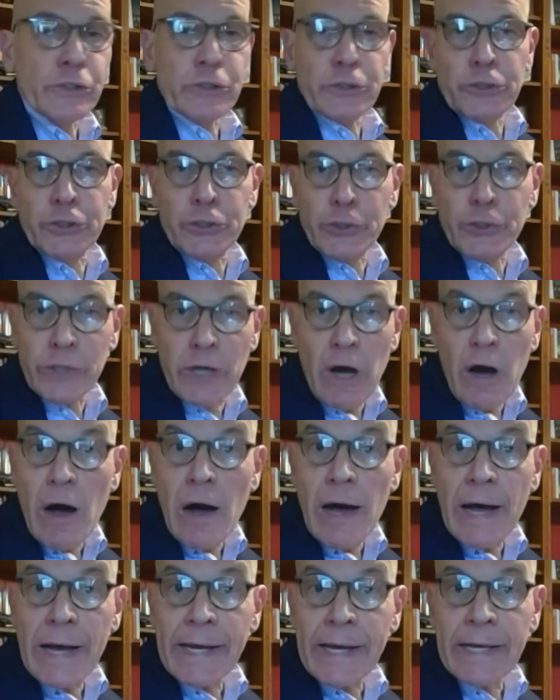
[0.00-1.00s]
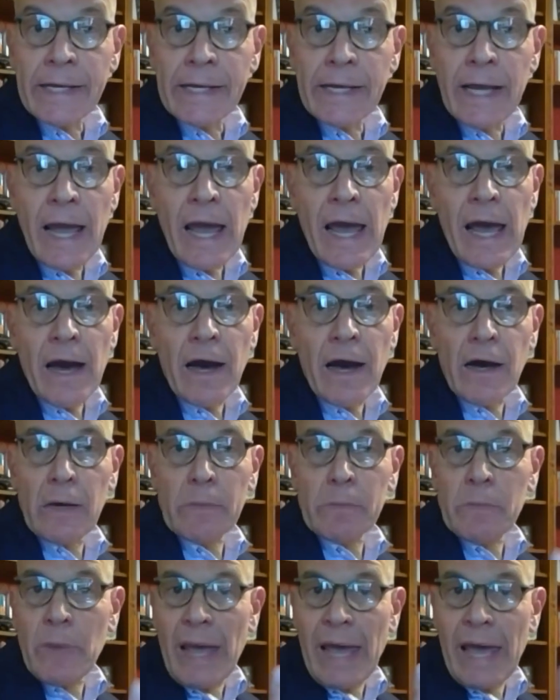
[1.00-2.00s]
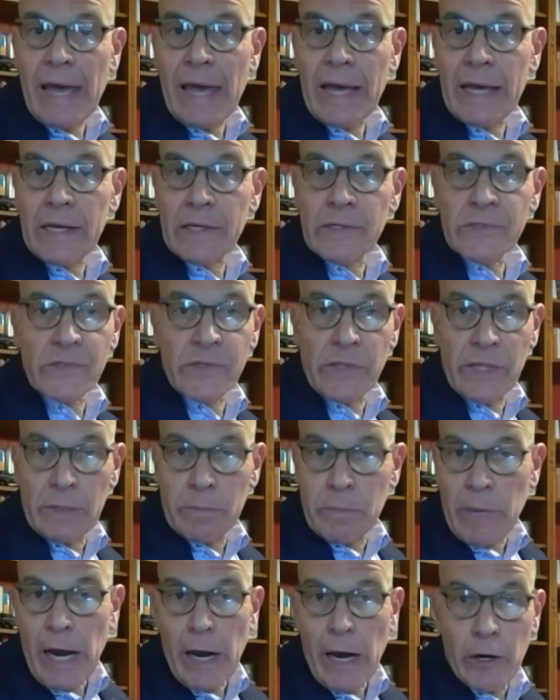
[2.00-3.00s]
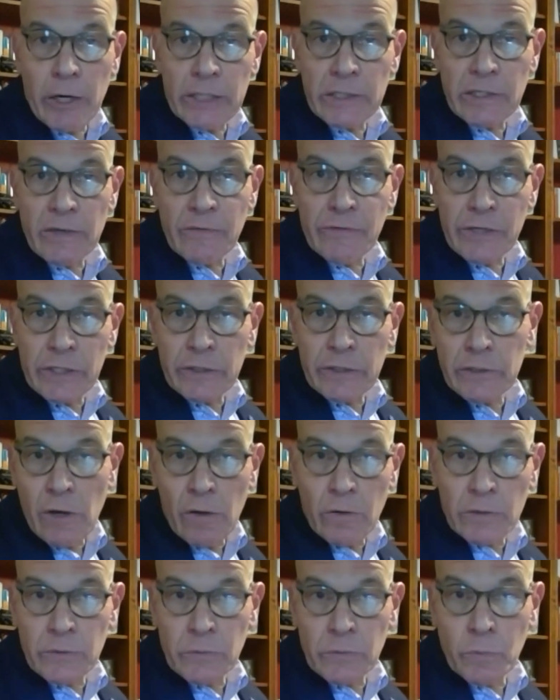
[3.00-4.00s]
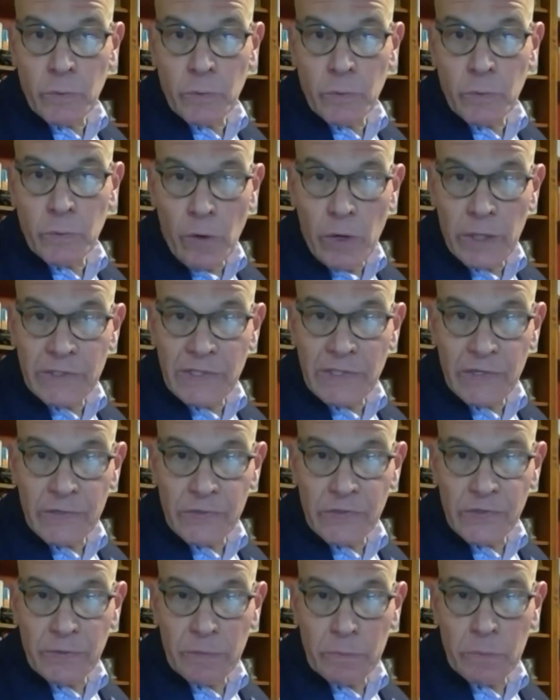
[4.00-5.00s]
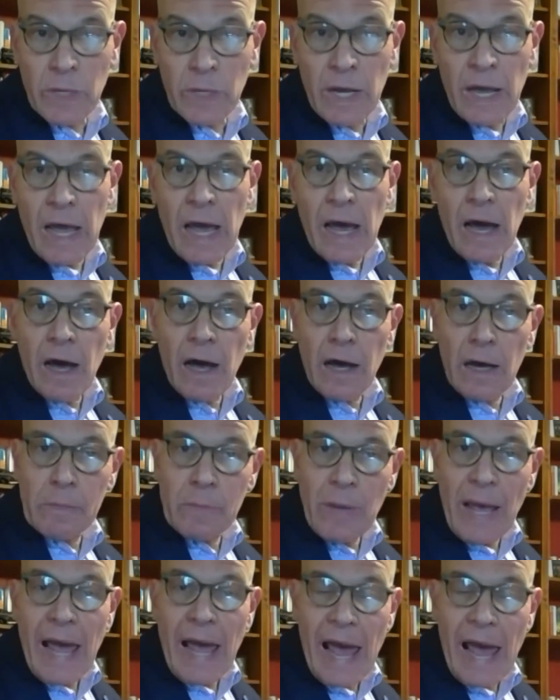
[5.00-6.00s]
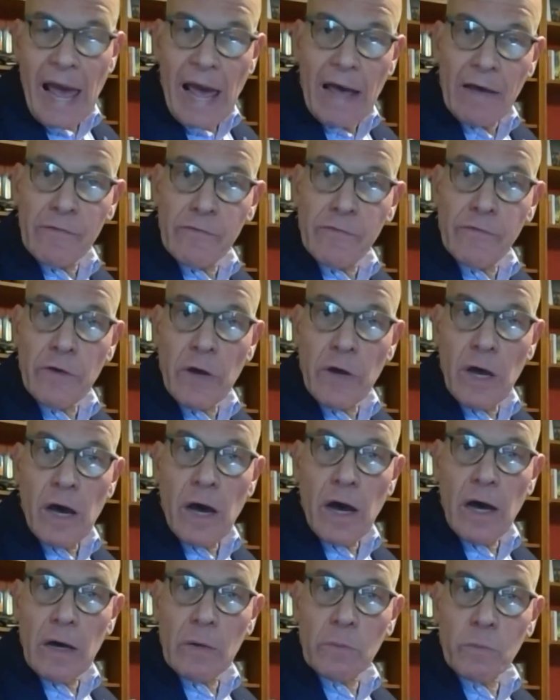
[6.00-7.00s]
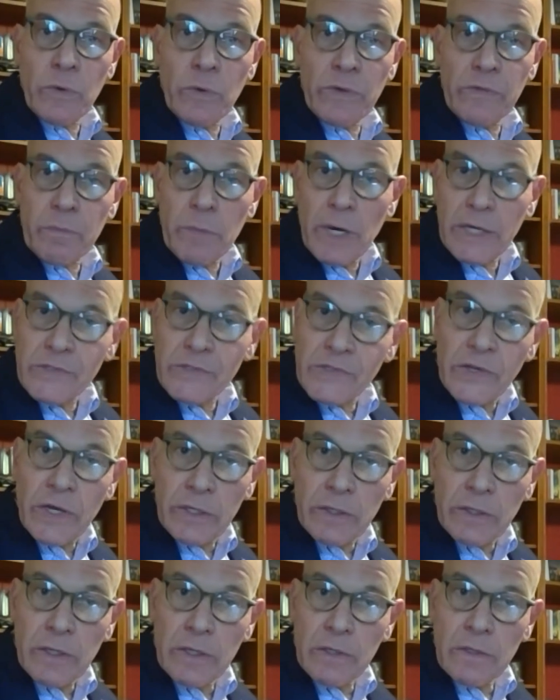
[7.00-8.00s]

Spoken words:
should I, as the parent of an adult with autism, have with my son?